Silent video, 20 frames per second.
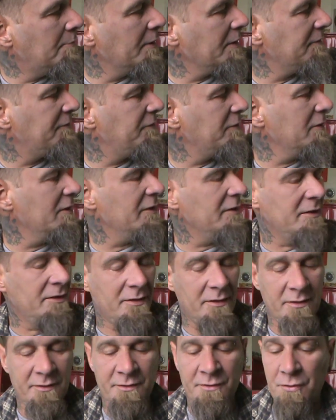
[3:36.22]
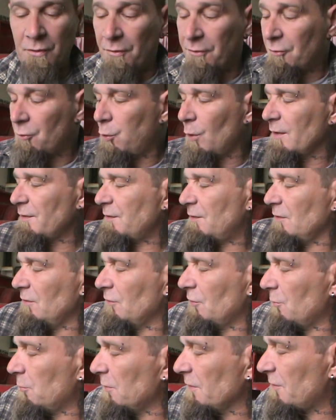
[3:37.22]
but if you, so the
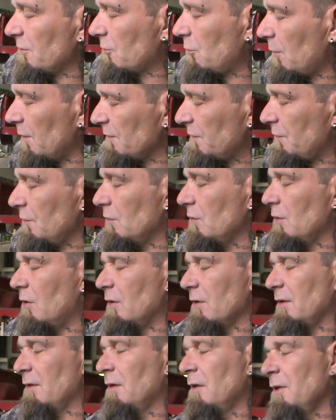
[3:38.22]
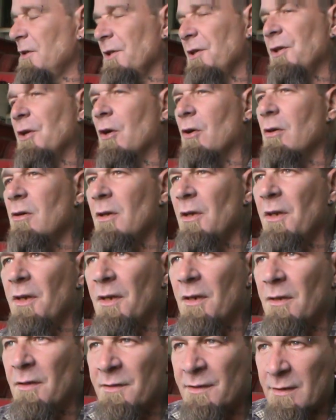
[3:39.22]
question, there was a question on, you know,
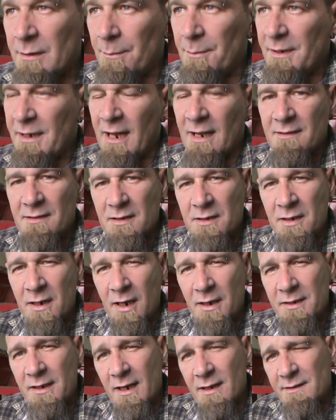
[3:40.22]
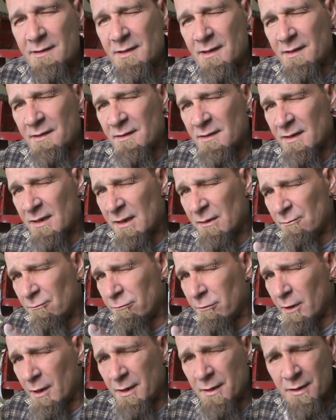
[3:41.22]
somebody has a gun that says it
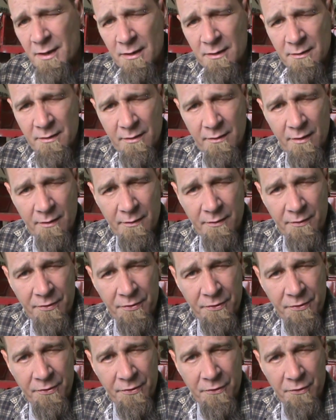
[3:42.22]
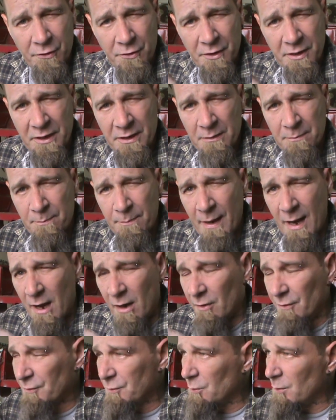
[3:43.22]
can run 30
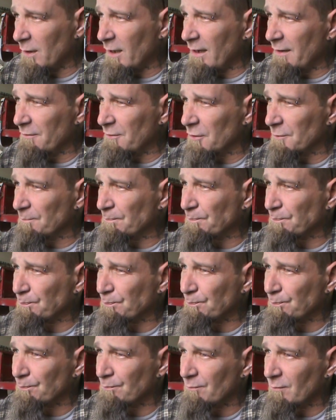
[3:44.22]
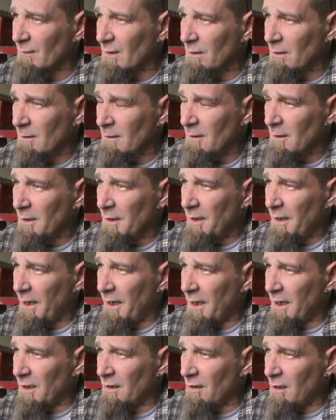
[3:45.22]
pounds or whatever,
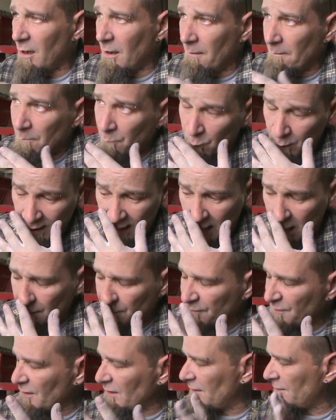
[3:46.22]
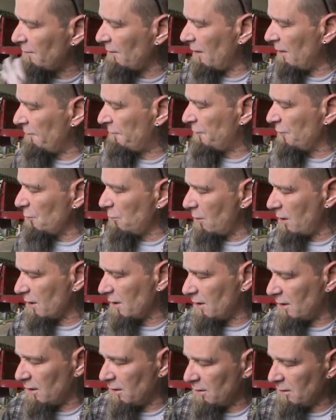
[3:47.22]
and what happens if you want
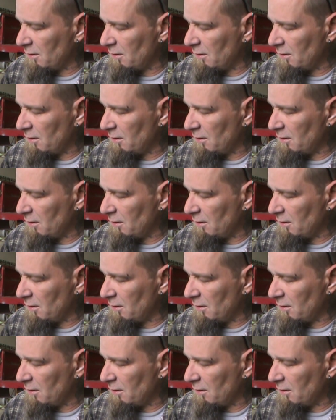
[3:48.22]
to